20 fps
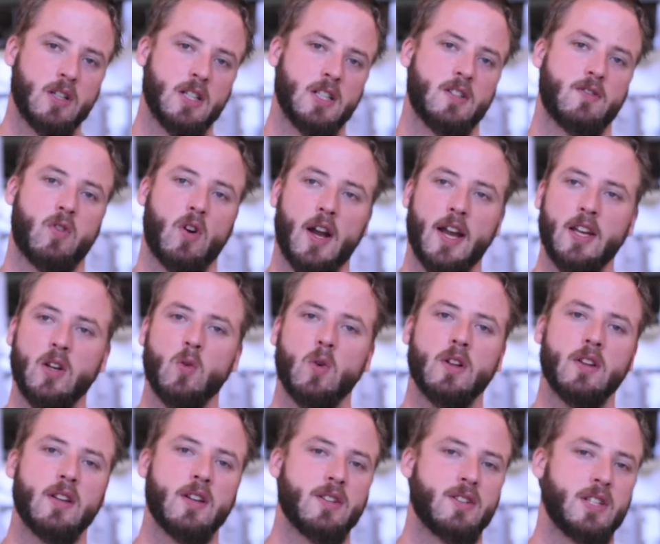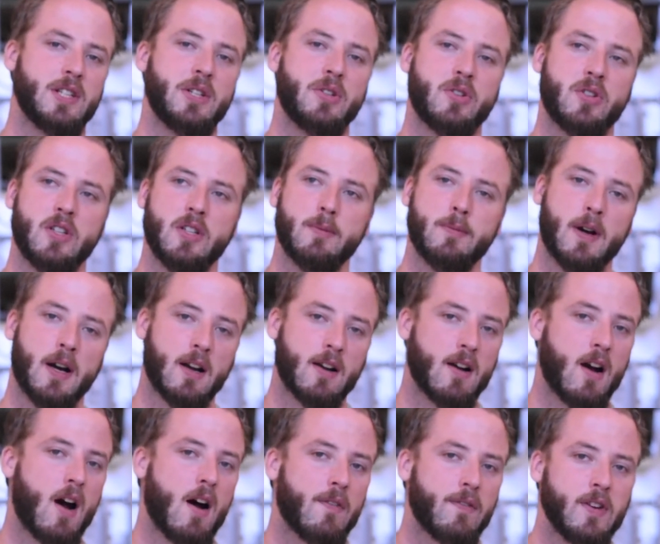It's for anyone that is interested about
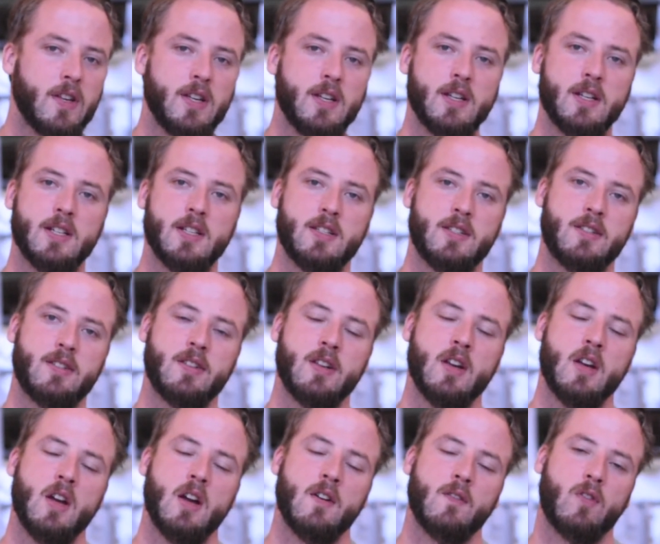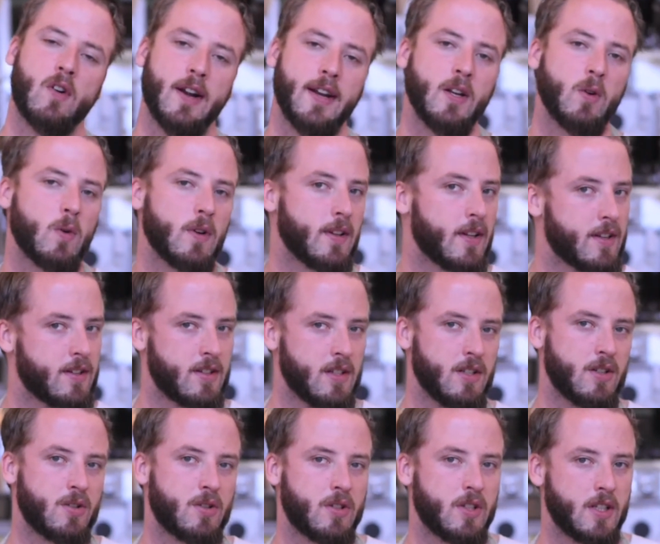coffee. It's for anyone that is
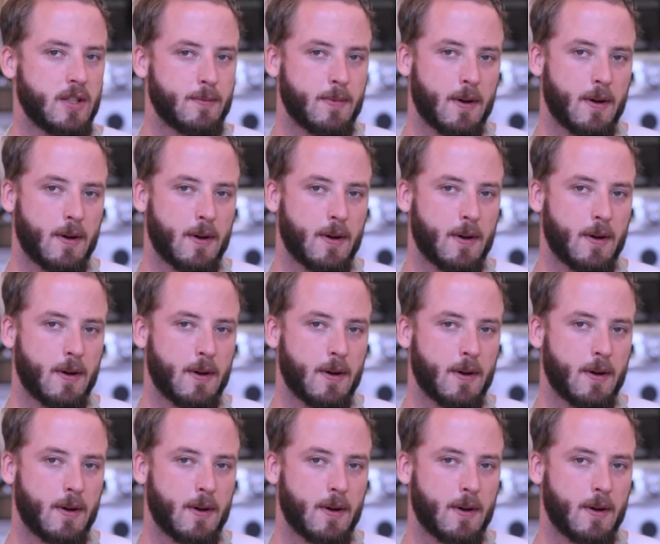interested